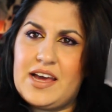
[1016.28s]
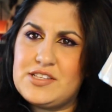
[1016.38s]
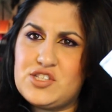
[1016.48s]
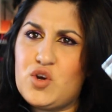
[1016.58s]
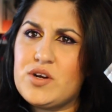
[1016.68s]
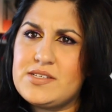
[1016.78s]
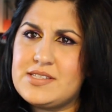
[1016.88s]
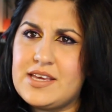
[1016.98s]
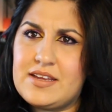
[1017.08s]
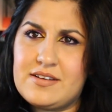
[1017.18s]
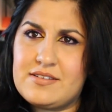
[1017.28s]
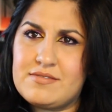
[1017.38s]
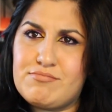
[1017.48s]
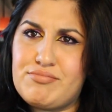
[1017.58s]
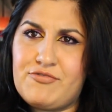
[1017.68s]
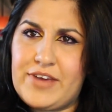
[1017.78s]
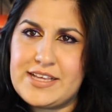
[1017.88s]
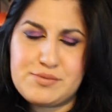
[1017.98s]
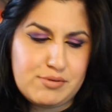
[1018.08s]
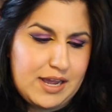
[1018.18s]
a Dior Skin
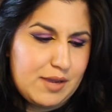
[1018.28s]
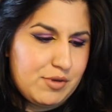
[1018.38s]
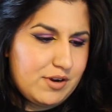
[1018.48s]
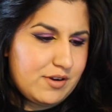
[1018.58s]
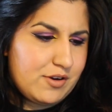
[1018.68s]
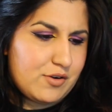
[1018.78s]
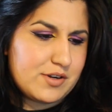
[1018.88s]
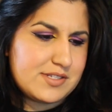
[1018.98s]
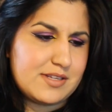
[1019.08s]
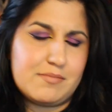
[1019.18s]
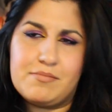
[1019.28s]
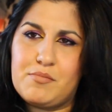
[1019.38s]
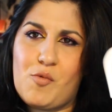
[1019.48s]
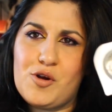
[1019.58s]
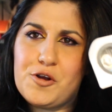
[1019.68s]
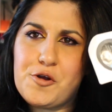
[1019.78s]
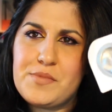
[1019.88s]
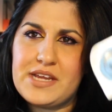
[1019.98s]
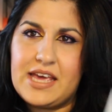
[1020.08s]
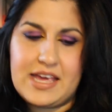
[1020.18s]
face primer or some more
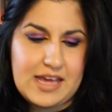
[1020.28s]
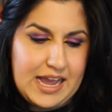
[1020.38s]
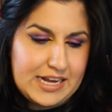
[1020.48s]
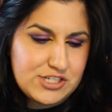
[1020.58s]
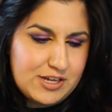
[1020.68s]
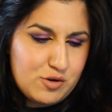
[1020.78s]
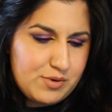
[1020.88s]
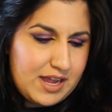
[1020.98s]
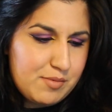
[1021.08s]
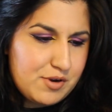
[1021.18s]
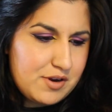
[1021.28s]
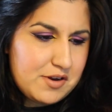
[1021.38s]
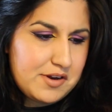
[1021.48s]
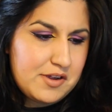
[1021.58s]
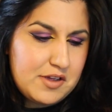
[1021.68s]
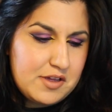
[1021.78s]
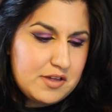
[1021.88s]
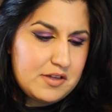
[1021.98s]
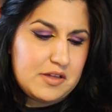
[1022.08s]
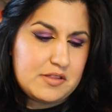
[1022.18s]
Urban Decay eyeshadow primer,
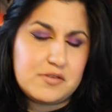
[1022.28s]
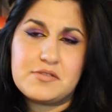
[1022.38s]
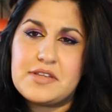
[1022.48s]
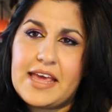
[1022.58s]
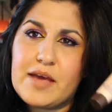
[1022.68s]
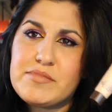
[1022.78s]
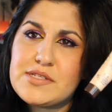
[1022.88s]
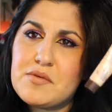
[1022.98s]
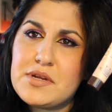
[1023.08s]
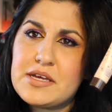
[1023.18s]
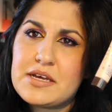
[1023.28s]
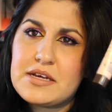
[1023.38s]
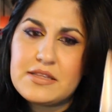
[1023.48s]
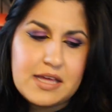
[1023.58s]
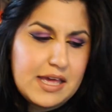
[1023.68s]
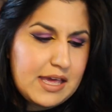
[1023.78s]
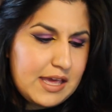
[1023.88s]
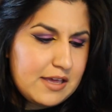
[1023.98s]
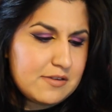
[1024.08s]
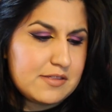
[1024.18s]
a little Amazonian
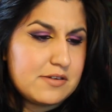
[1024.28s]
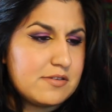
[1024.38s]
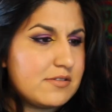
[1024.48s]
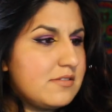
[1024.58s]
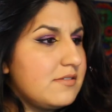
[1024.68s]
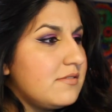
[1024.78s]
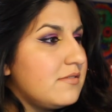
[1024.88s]
clay or a little